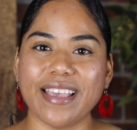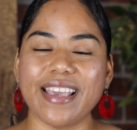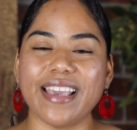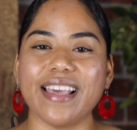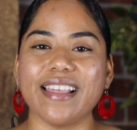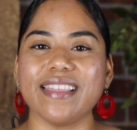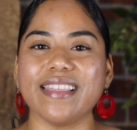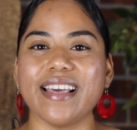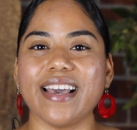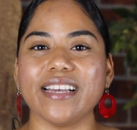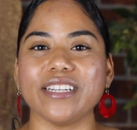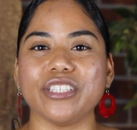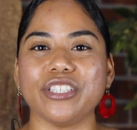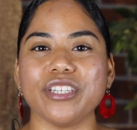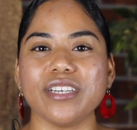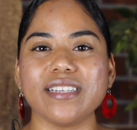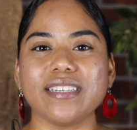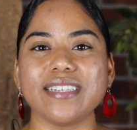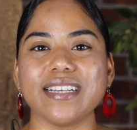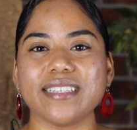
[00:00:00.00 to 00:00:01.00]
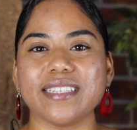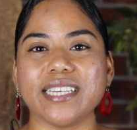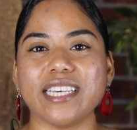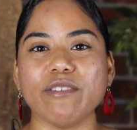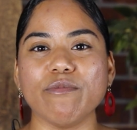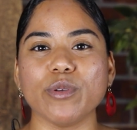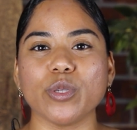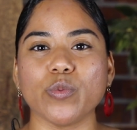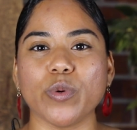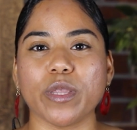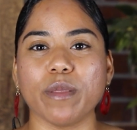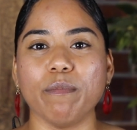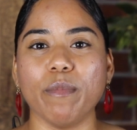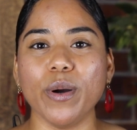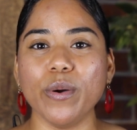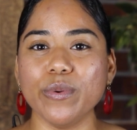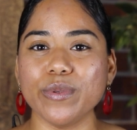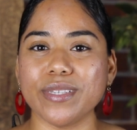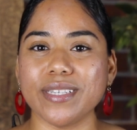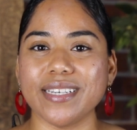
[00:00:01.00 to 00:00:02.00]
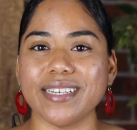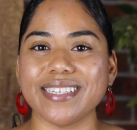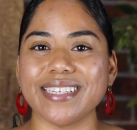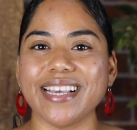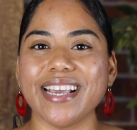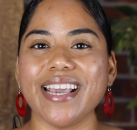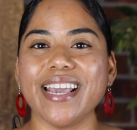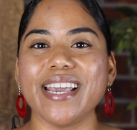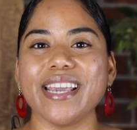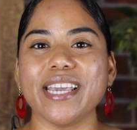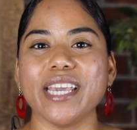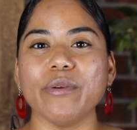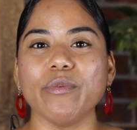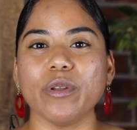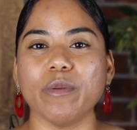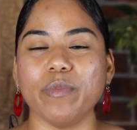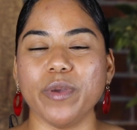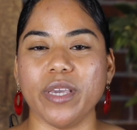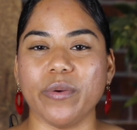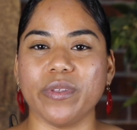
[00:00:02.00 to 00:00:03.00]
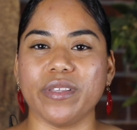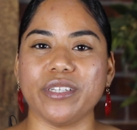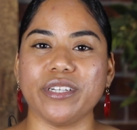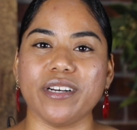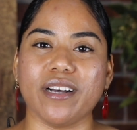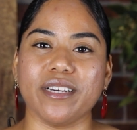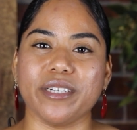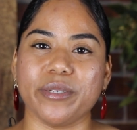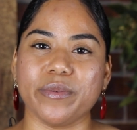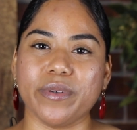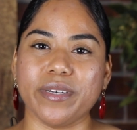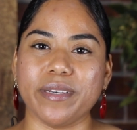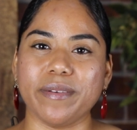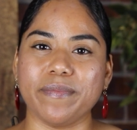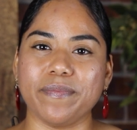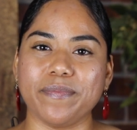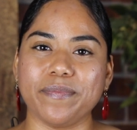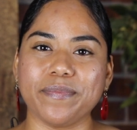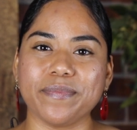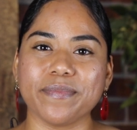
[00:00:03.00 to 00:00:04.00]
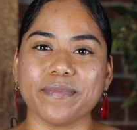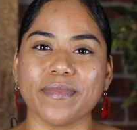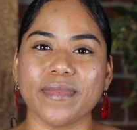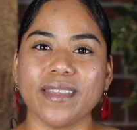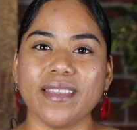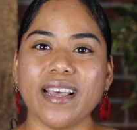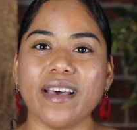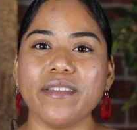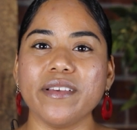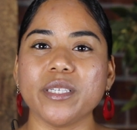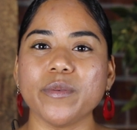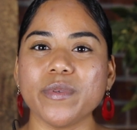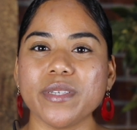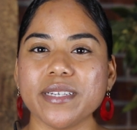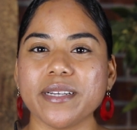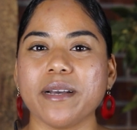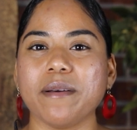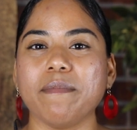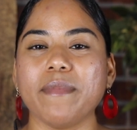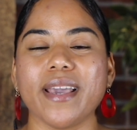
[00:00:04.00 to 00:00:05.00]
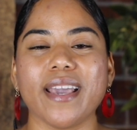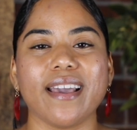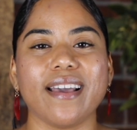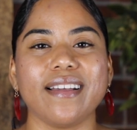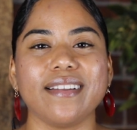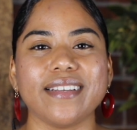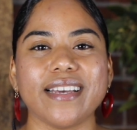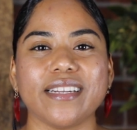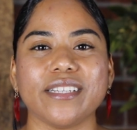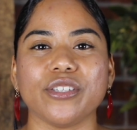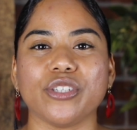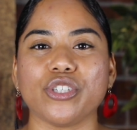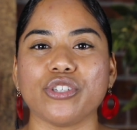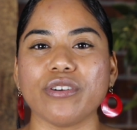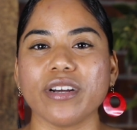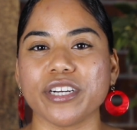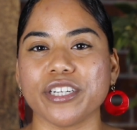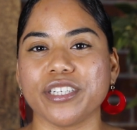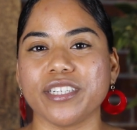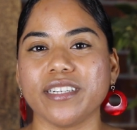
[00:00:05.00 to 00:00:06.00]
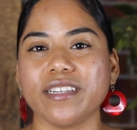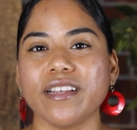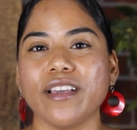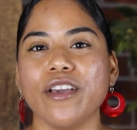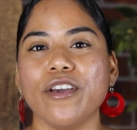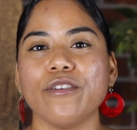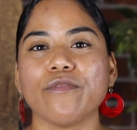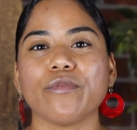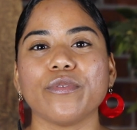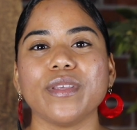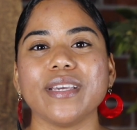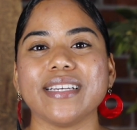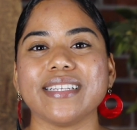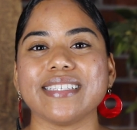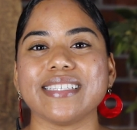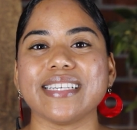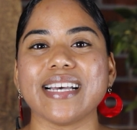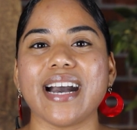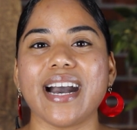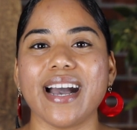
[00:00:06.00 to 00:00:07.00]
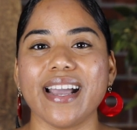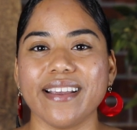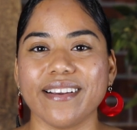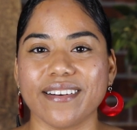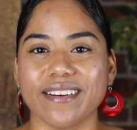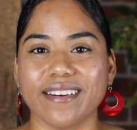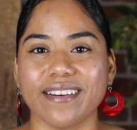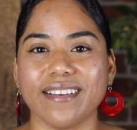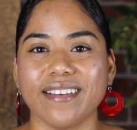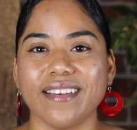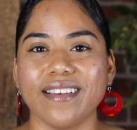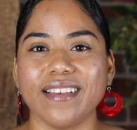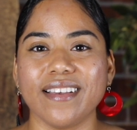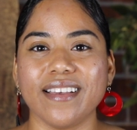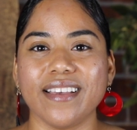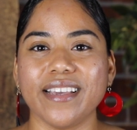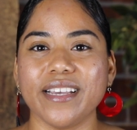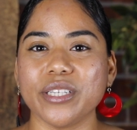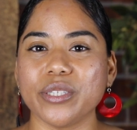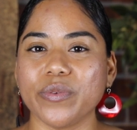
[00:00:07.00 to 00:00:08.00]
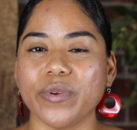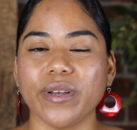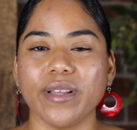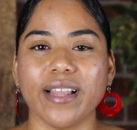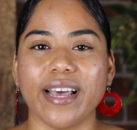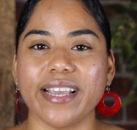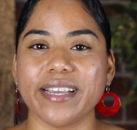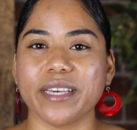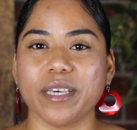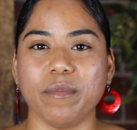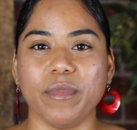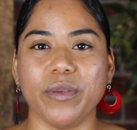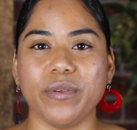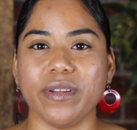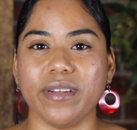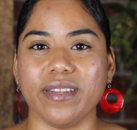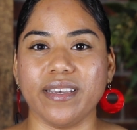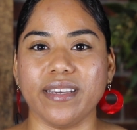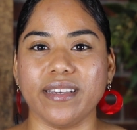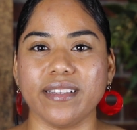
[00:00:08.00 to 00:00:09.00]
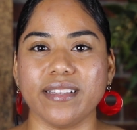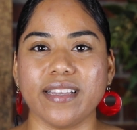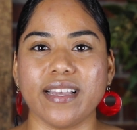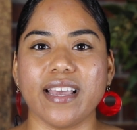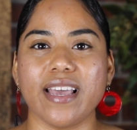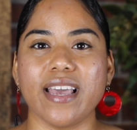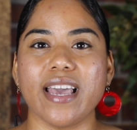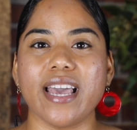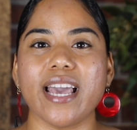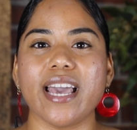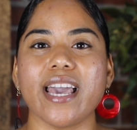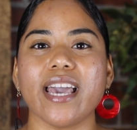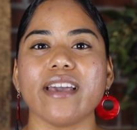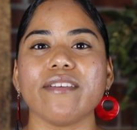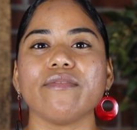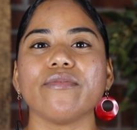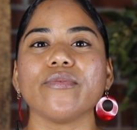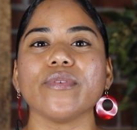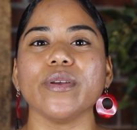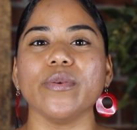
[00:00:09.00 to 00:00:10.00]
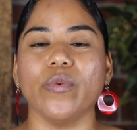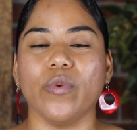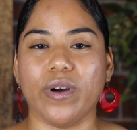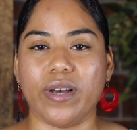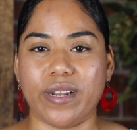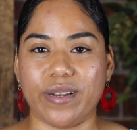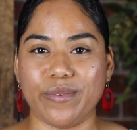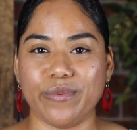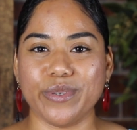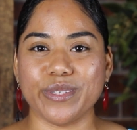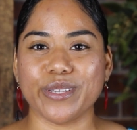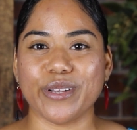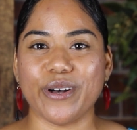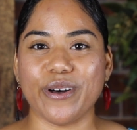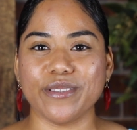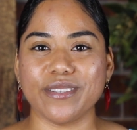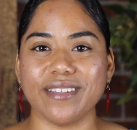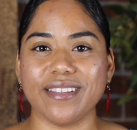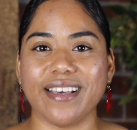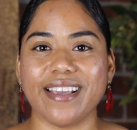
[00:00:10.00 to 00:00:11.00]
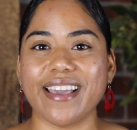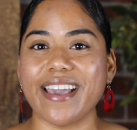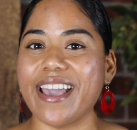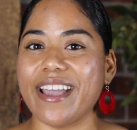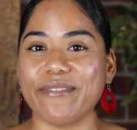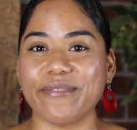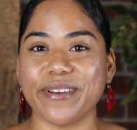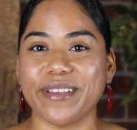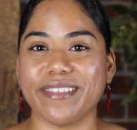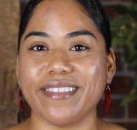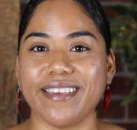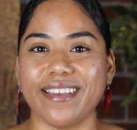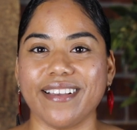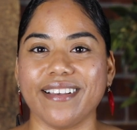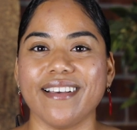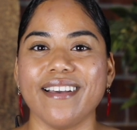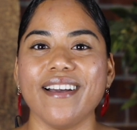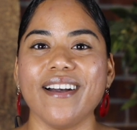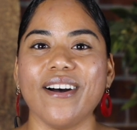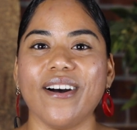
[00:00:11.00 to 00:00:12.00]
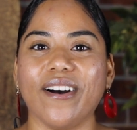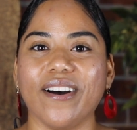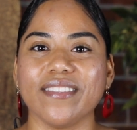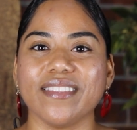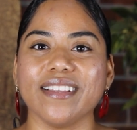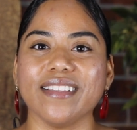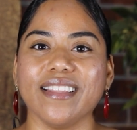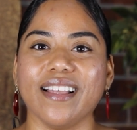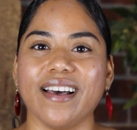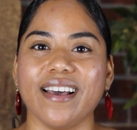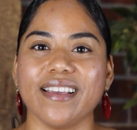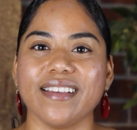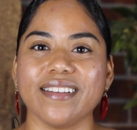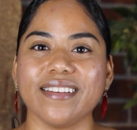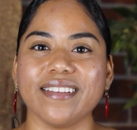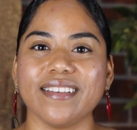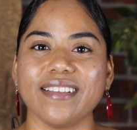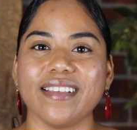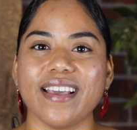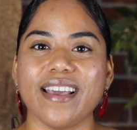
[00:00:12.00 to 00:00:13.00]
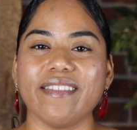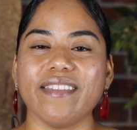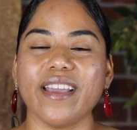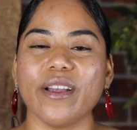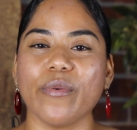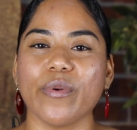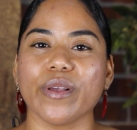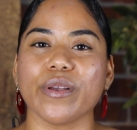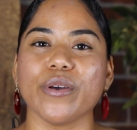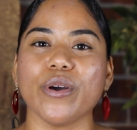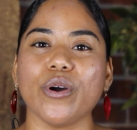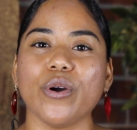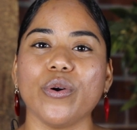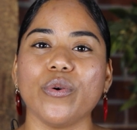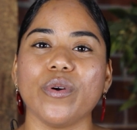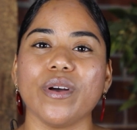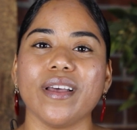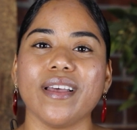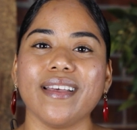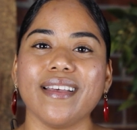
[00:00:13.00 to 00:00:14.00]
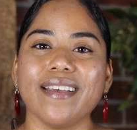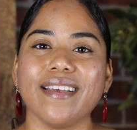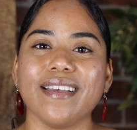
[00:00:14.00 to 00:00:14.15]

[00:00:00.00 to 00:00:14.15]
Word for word: and that just as he was with Moses, he would be with Joshua. Now, this was a command and instruction for the entire Israelite community. Everyone was called to lay everything on the line, and they were to go